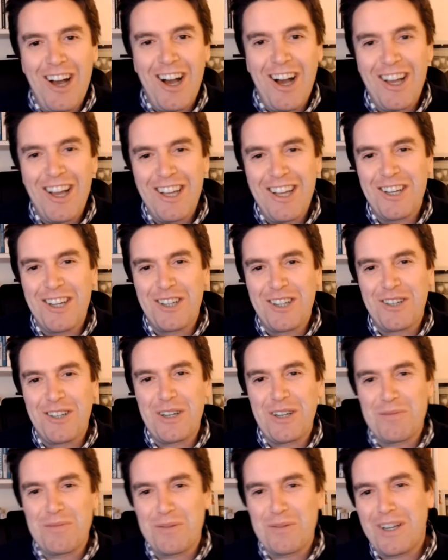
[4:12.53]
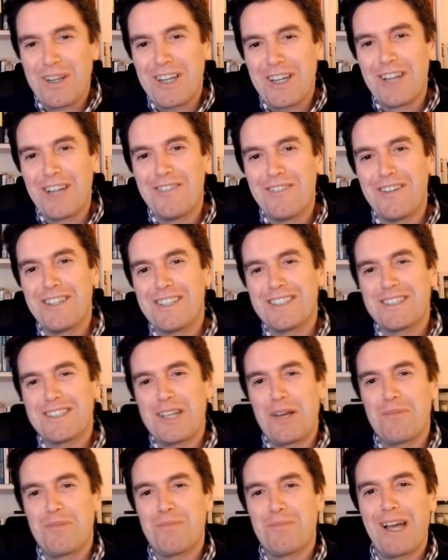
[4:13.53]
I agree, but we're kind of on the
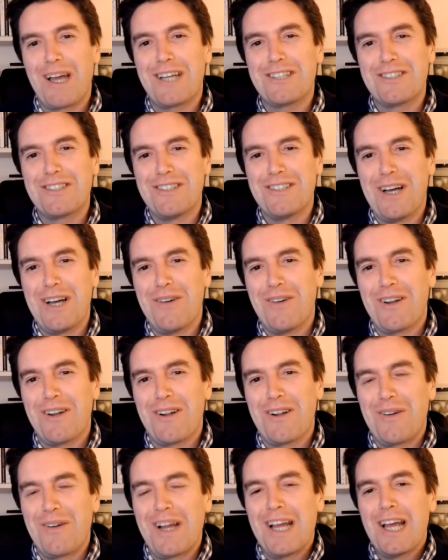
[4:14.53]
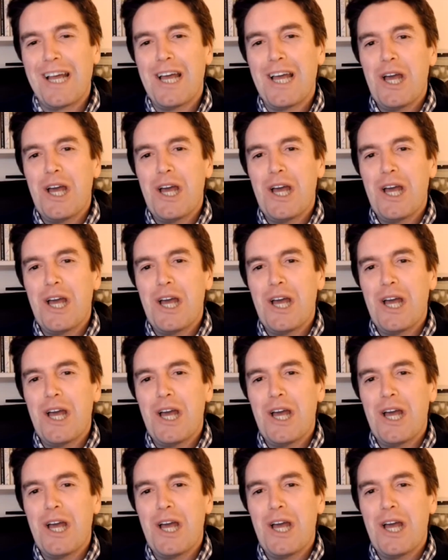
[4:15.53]
same page on that one, aren't we?